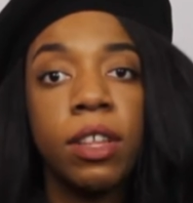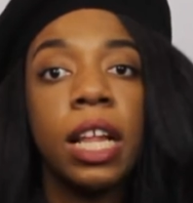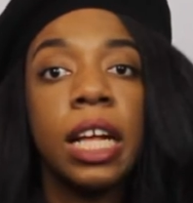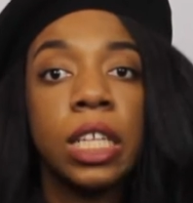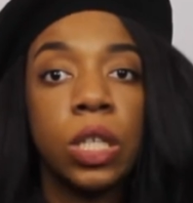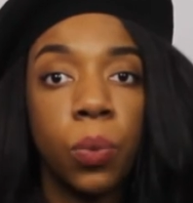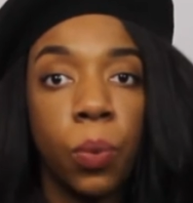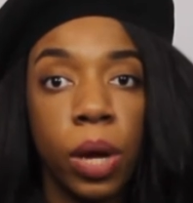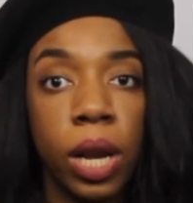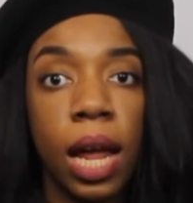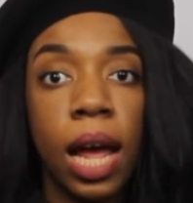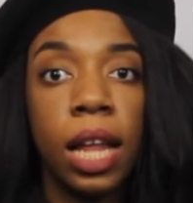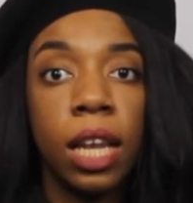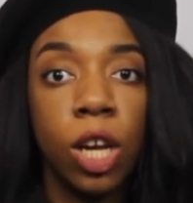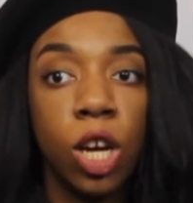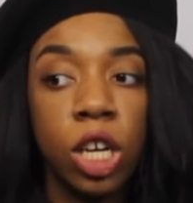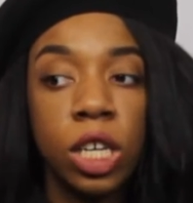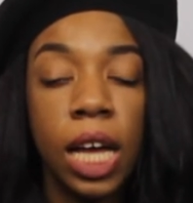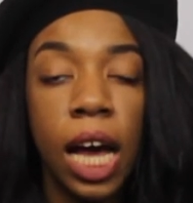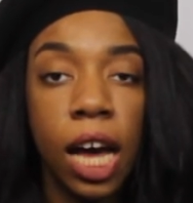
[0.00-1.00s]
that's when I
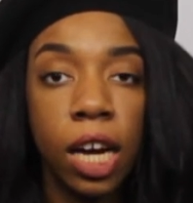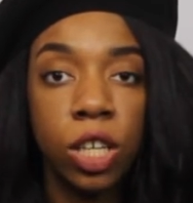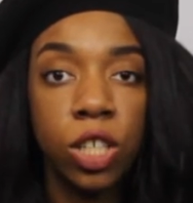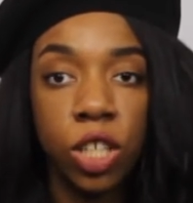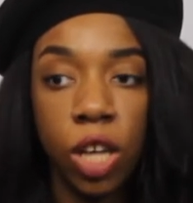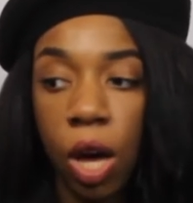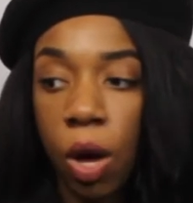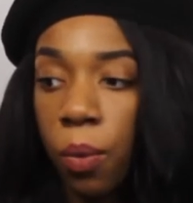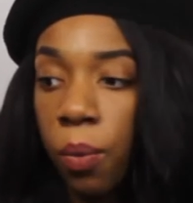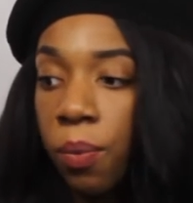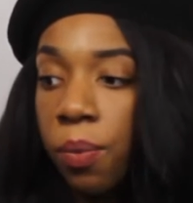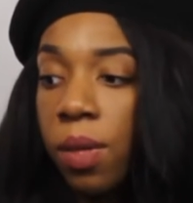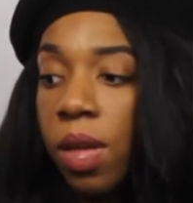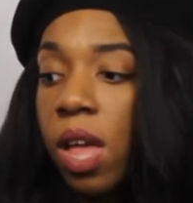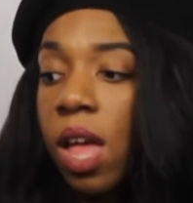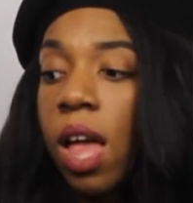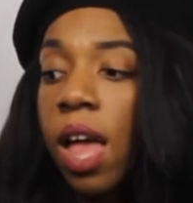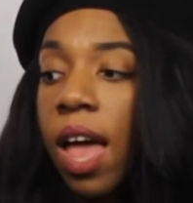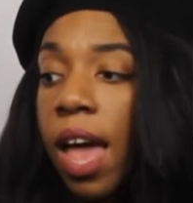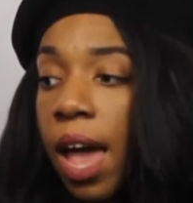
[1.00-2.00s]
learned how to sew.
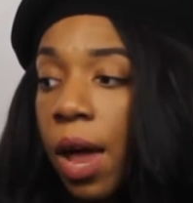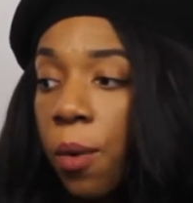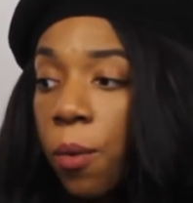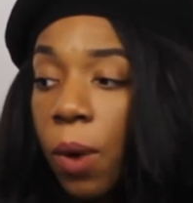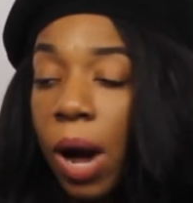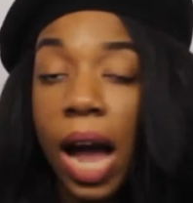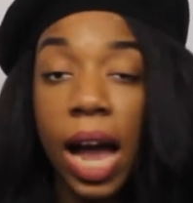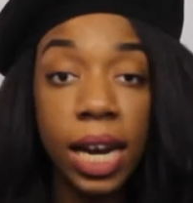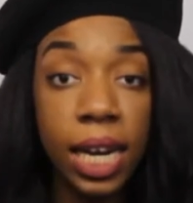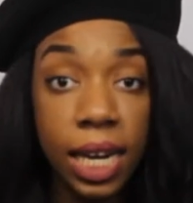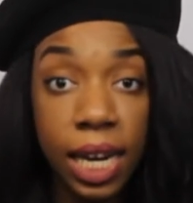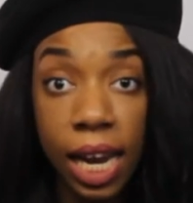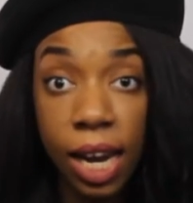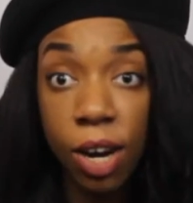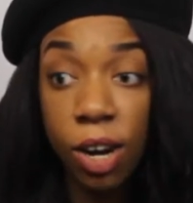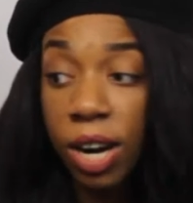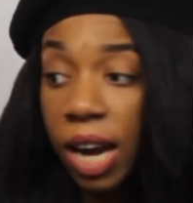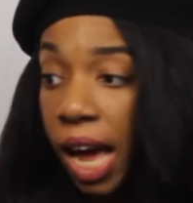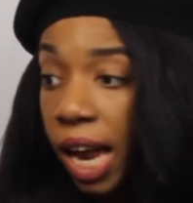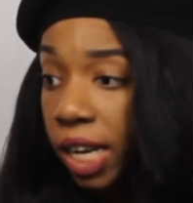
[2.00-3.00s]
And why did I
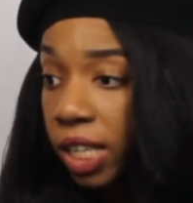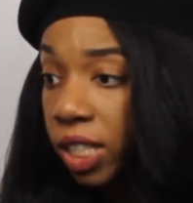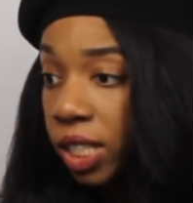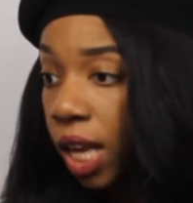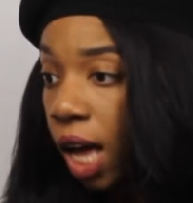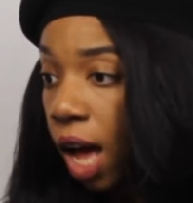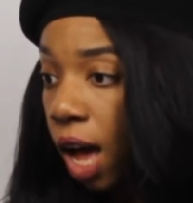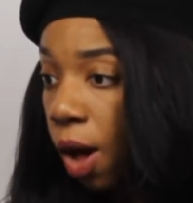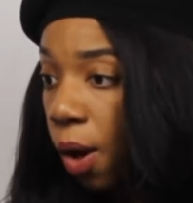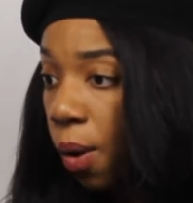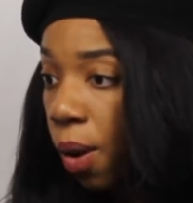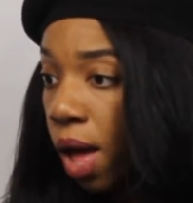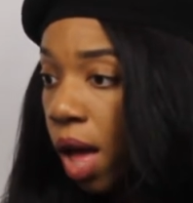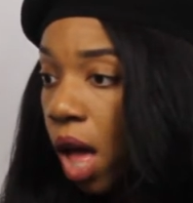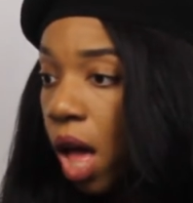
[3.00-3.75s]
learn how to sew?